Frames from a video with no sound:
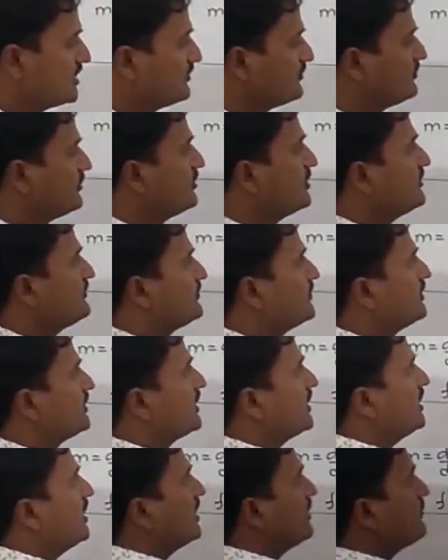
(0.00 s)
So if you
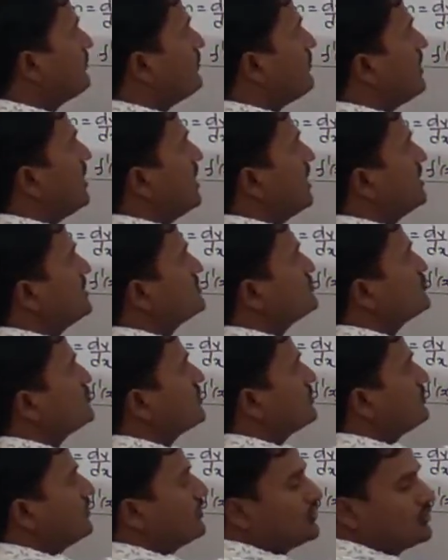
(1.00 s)
take y is
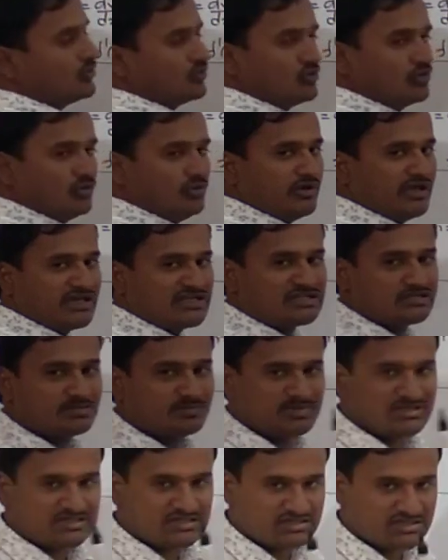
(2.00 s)
equal to
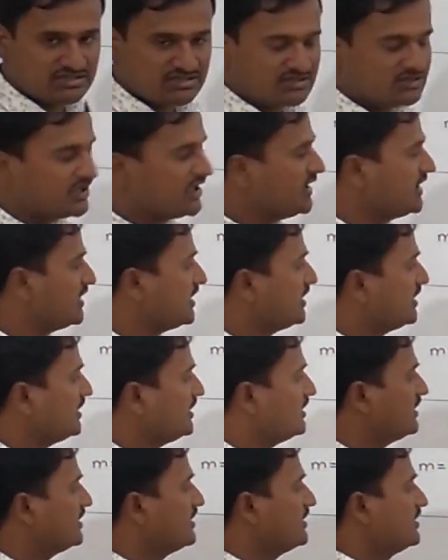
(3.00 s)
2x plus
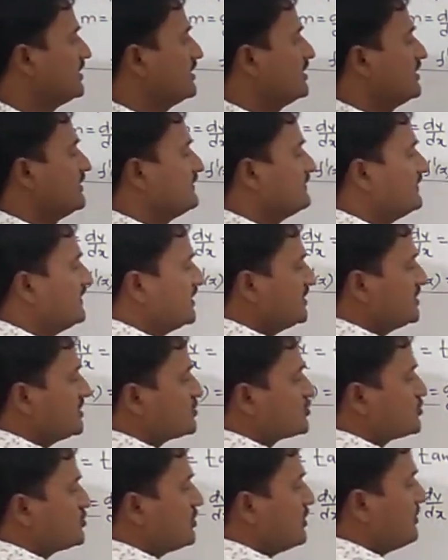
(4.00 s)
3, then the
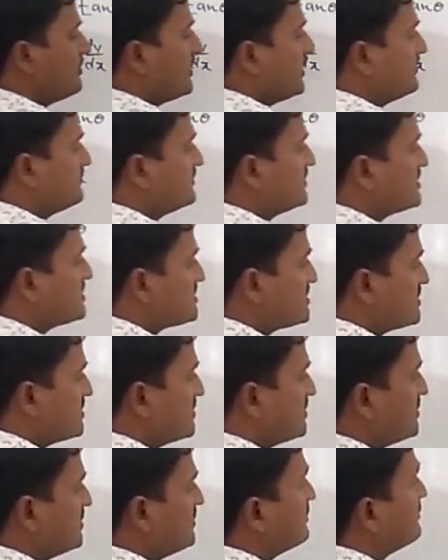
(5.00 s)
slope of this
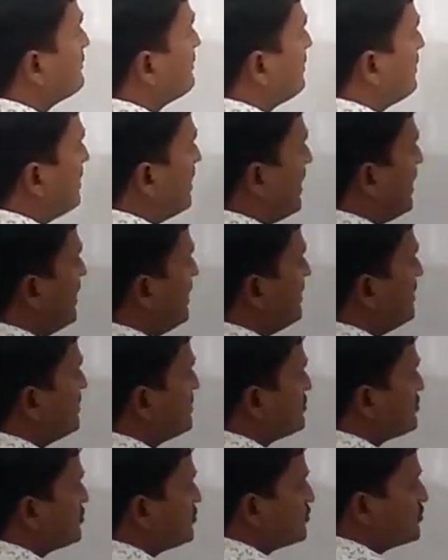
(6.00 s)
line
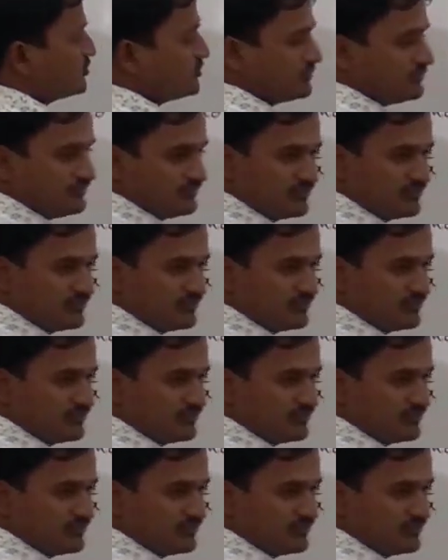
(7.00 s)
is 2,